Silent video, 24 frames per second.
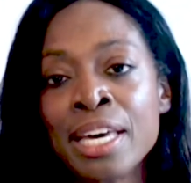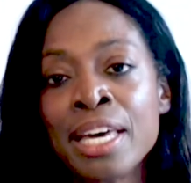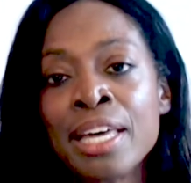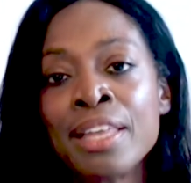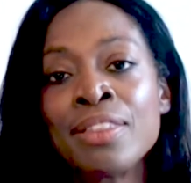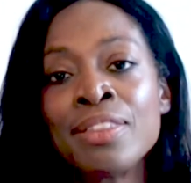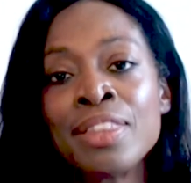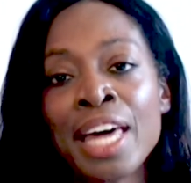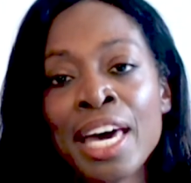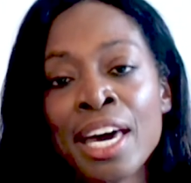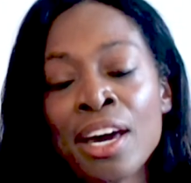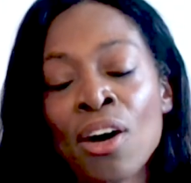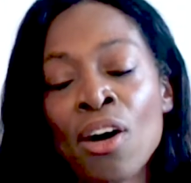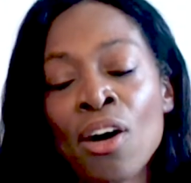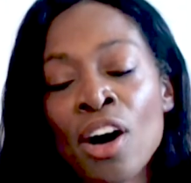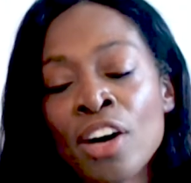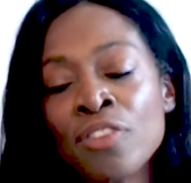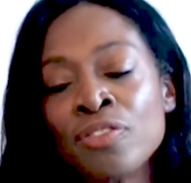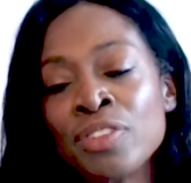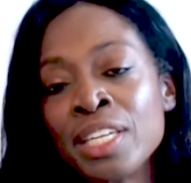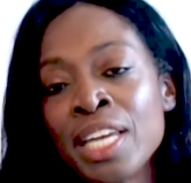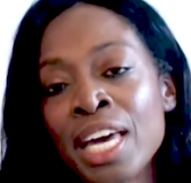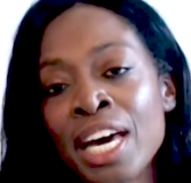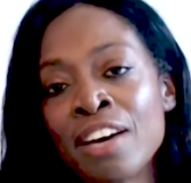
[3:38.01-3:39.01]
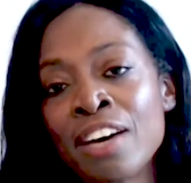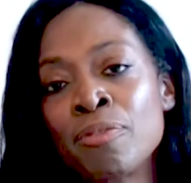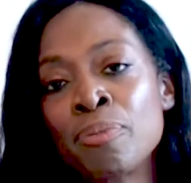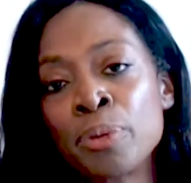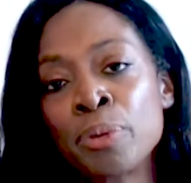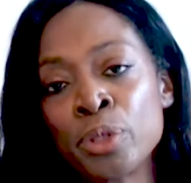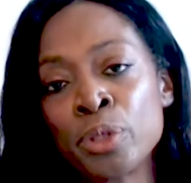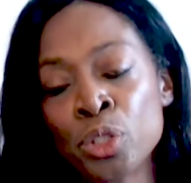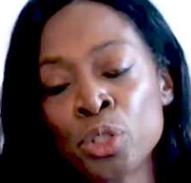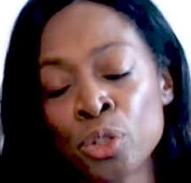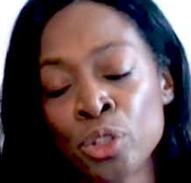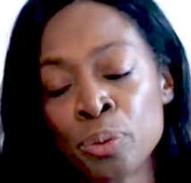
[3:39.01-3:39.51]
they often have
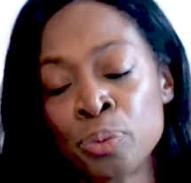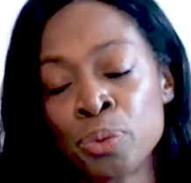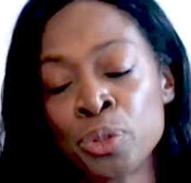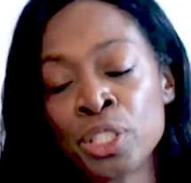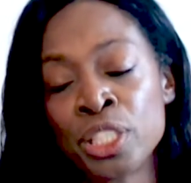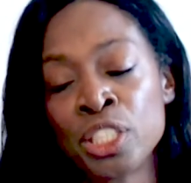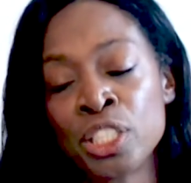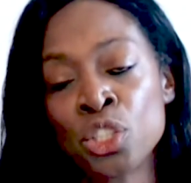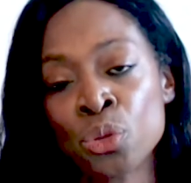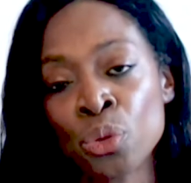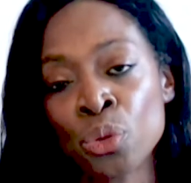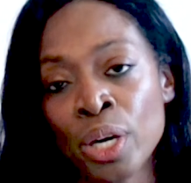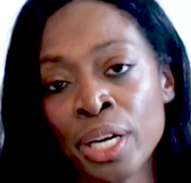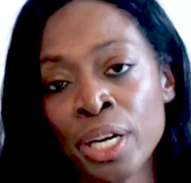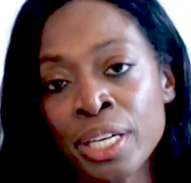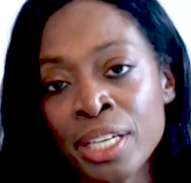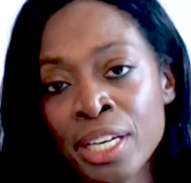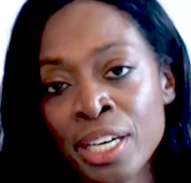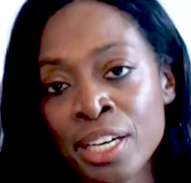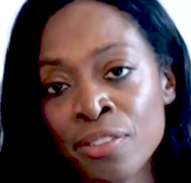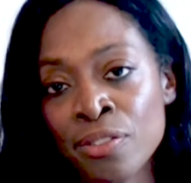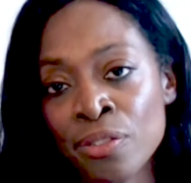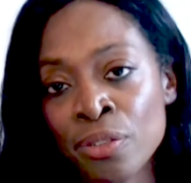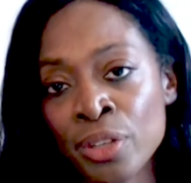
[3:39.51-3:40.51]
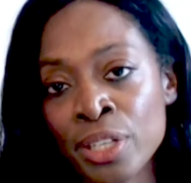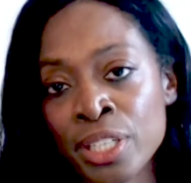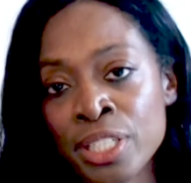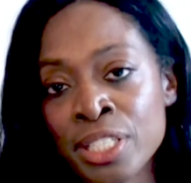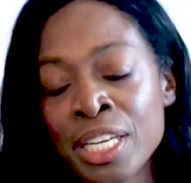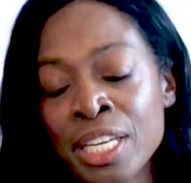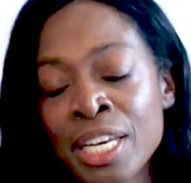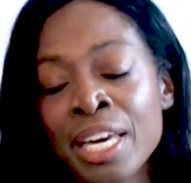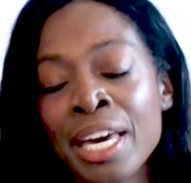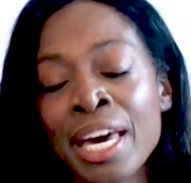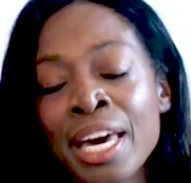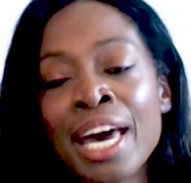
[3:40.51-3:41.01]
prescription drug coverage
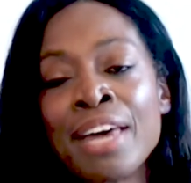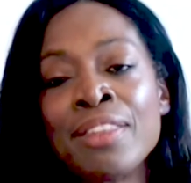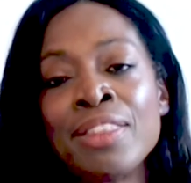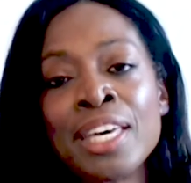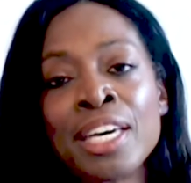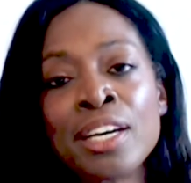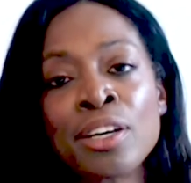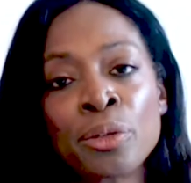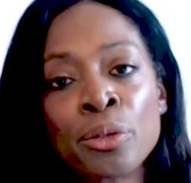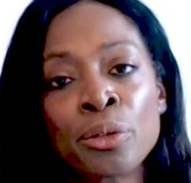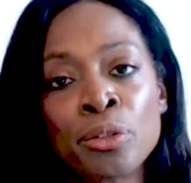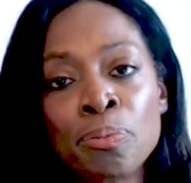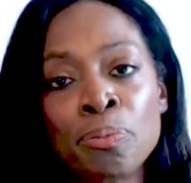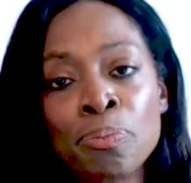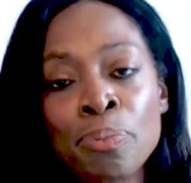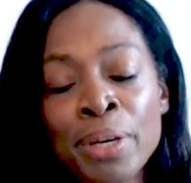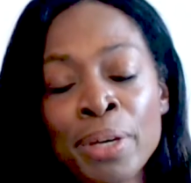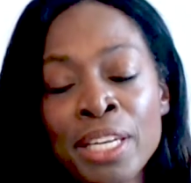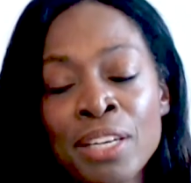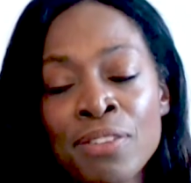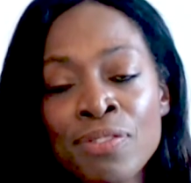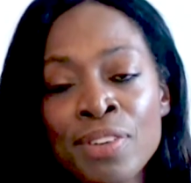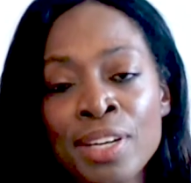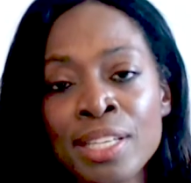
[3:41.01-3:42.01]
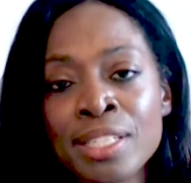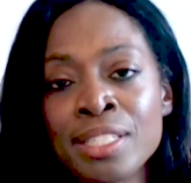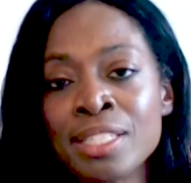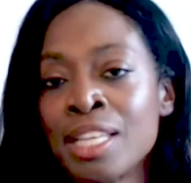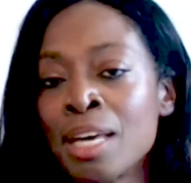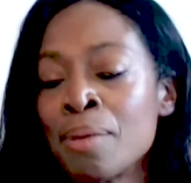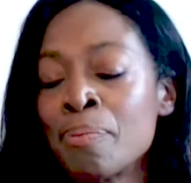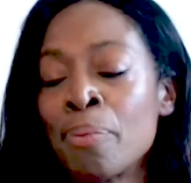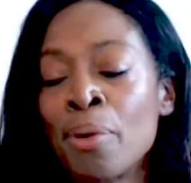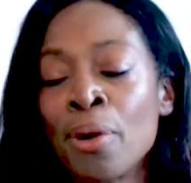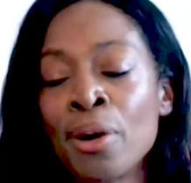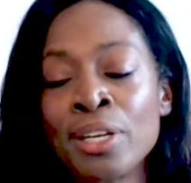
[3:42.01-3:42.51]
and they include benefits
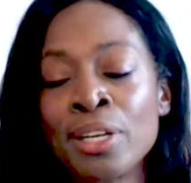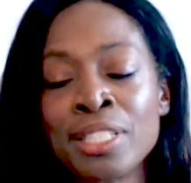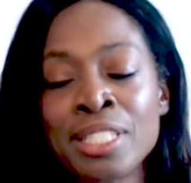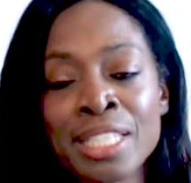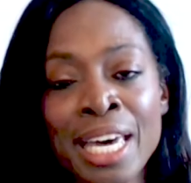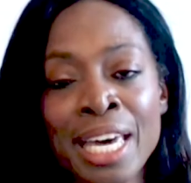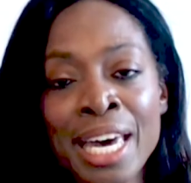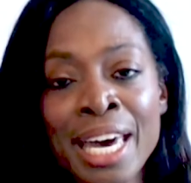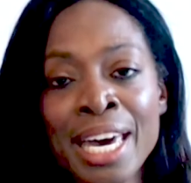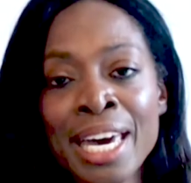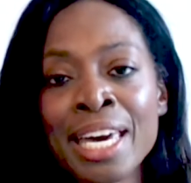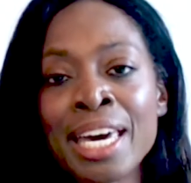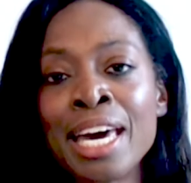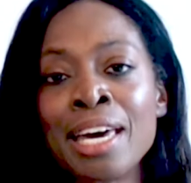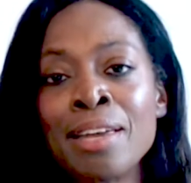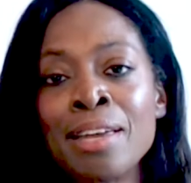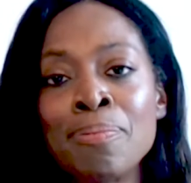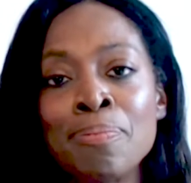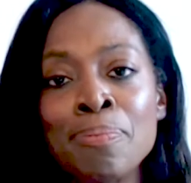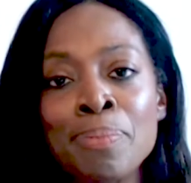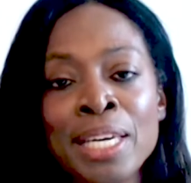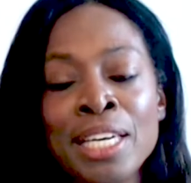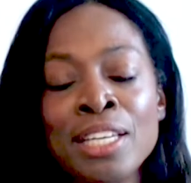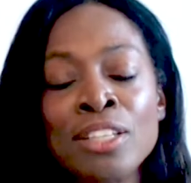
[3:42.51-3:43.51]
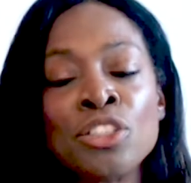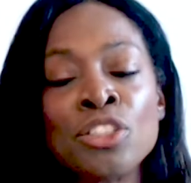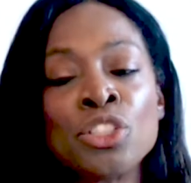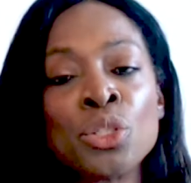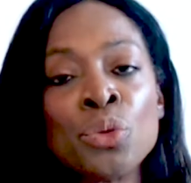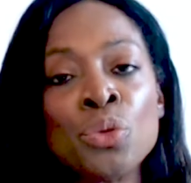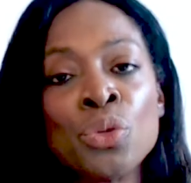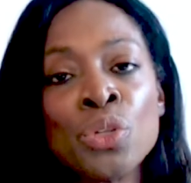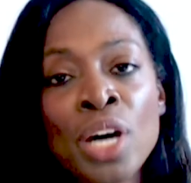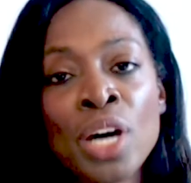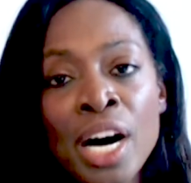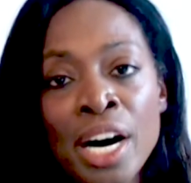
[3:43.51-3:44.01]
that Parts A and B do
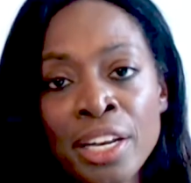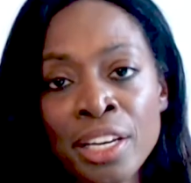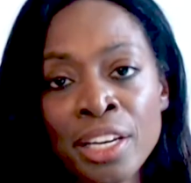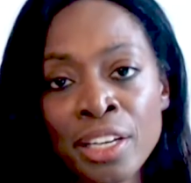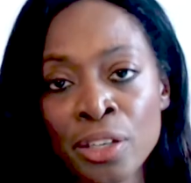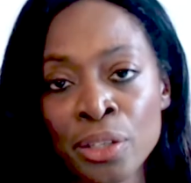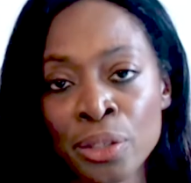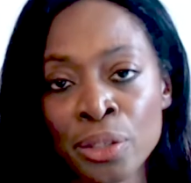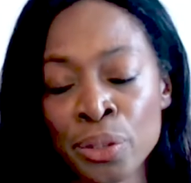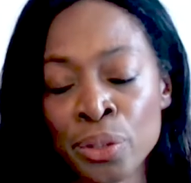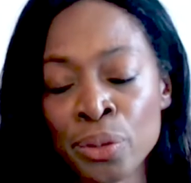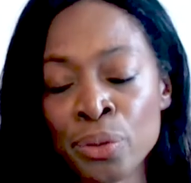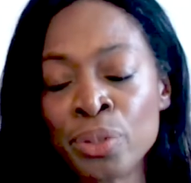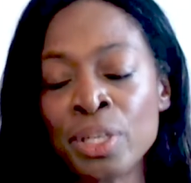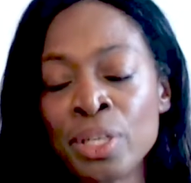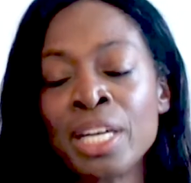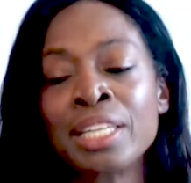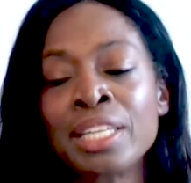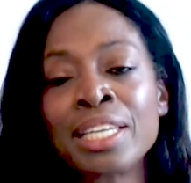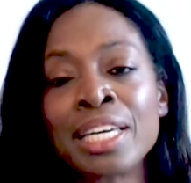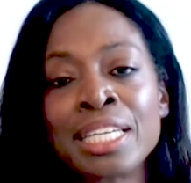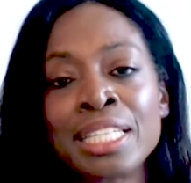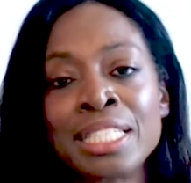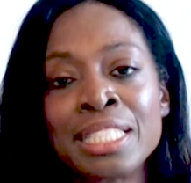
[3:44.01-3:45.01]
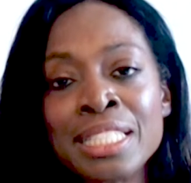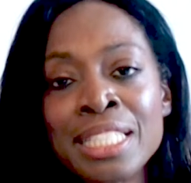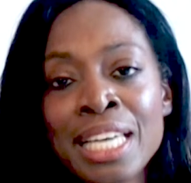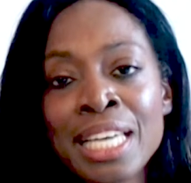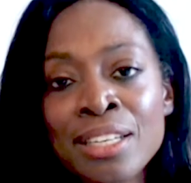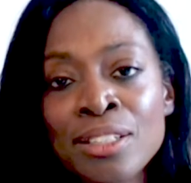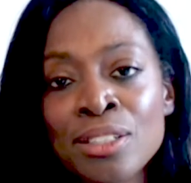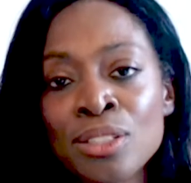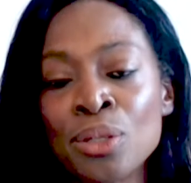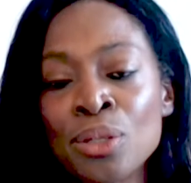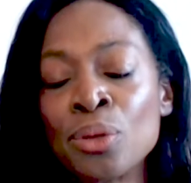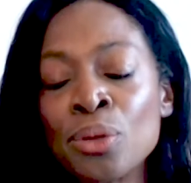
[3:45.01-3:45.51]
not include, like
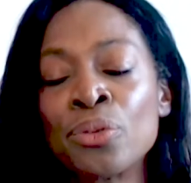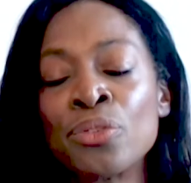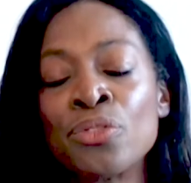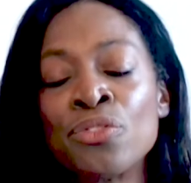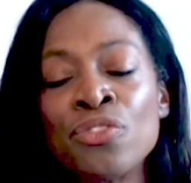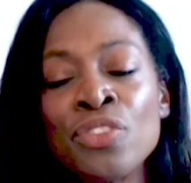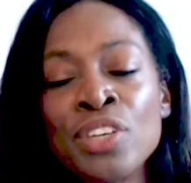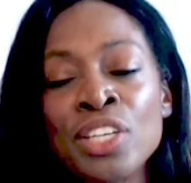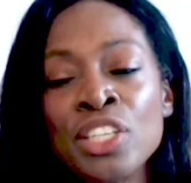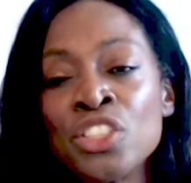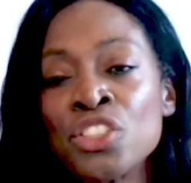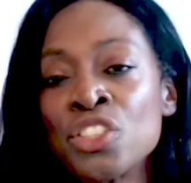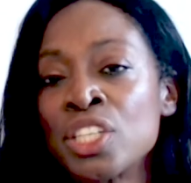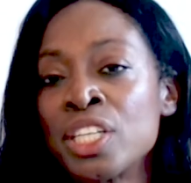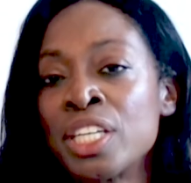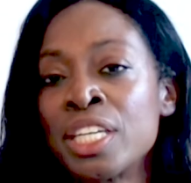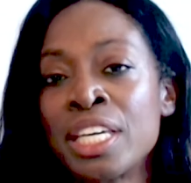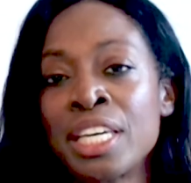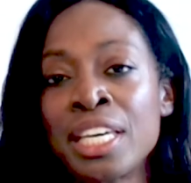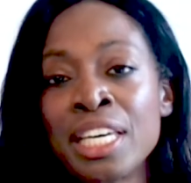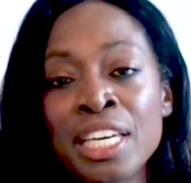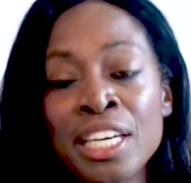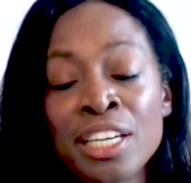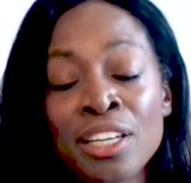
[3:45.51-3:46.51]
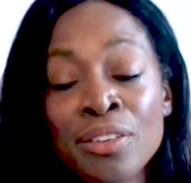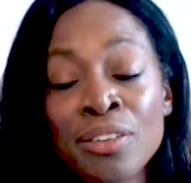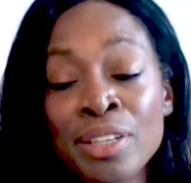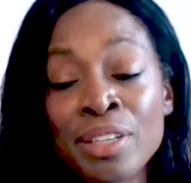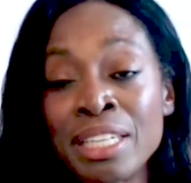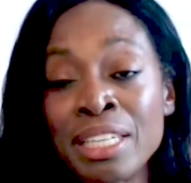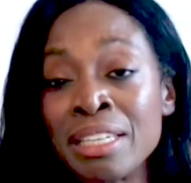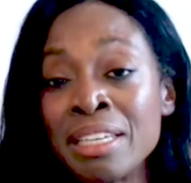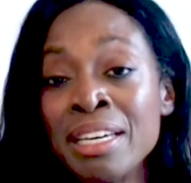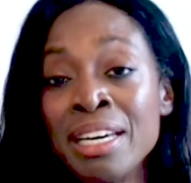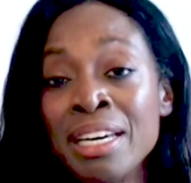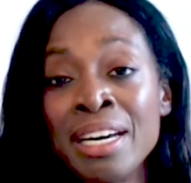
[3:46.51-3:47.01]
dental, vision, hearing,